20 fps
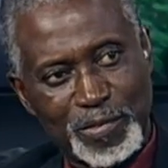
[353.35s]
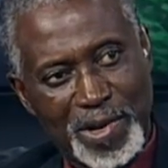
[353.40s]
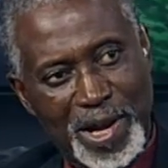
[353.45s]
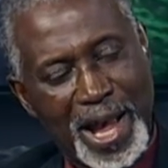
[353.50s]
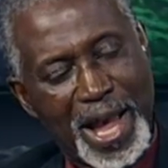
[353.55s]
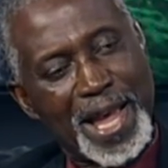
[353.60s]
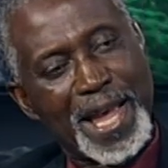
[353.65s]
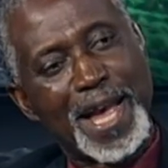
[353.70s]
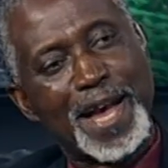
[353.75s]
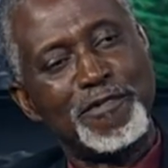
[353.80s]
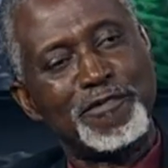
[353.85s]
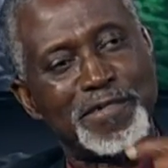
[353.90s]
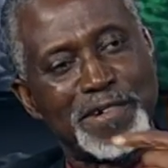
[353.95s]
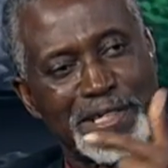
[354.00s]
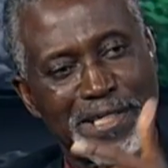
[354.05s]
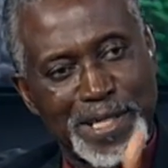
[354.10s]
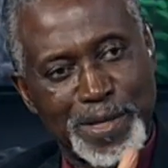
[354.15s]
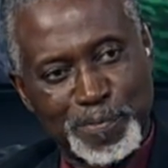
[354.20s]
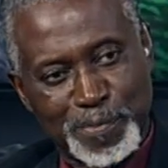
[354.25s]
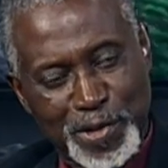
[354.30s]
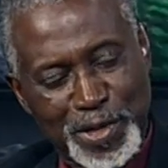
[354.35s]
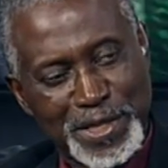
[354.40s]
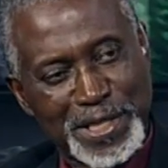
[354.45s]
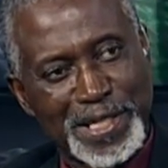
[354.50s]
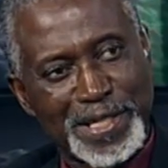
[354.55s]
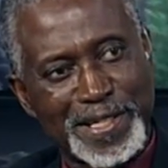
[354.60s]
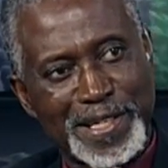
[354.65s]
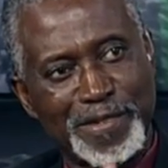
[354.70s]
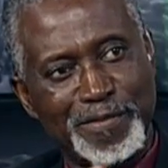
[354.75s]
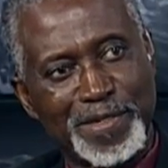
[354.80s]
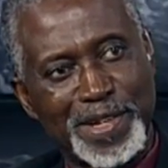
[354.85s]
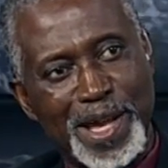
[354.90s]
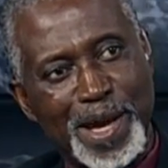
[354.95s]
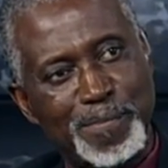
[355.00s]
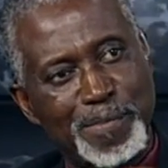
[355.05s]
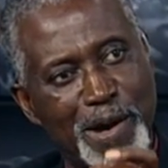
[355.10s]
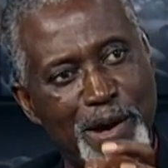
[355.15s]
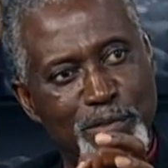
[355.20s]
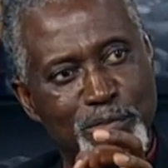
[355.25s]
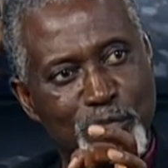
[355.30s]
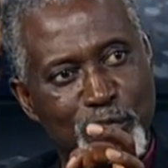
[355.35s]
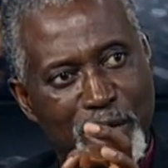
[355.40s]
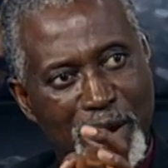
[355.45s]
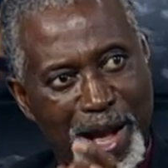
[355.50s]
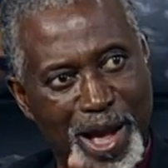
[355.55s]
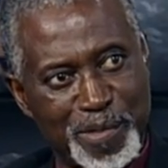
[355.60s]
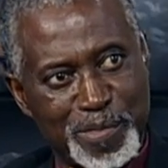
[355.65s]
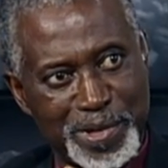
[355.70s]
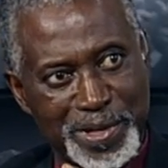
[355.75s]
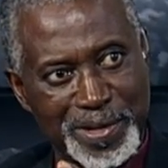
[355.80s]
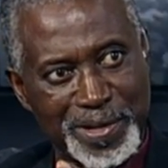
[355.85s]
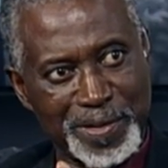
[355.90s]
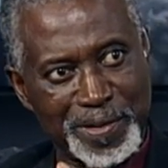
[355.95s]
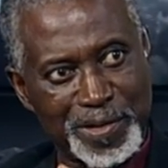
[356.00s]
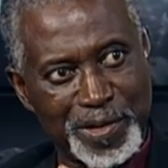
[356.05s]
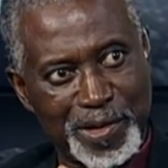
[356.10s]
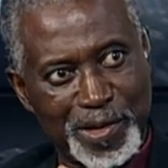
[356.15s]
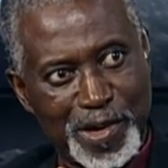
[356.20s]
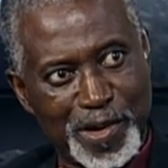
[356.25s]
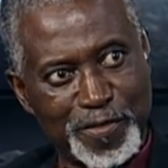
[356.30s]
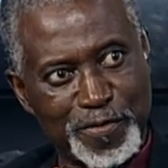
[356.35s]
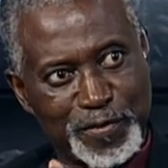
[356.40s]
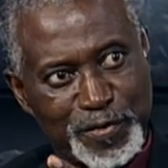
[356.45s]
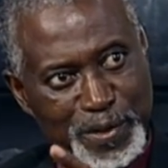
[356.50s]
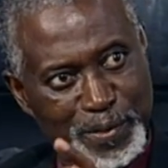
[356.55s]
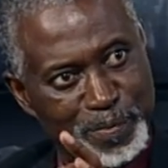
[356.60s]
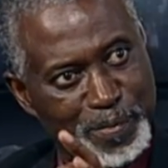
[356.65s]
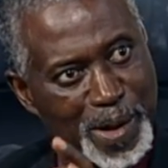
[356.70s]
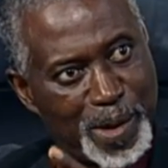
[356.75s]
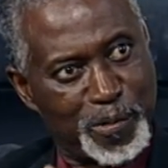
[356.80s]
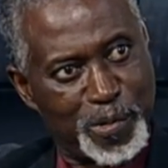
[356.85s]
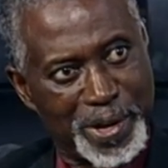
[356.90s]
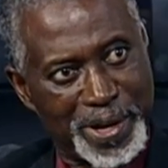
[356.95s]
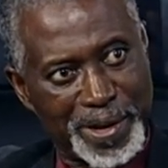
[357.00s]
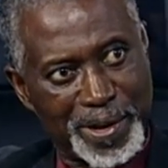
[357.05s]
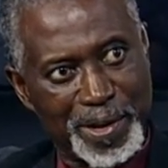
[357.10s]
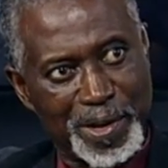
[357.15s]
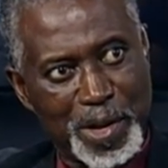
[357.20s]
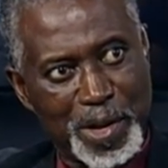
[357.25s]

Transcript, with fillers: I have written positively about Mugabe of Zimbabwe,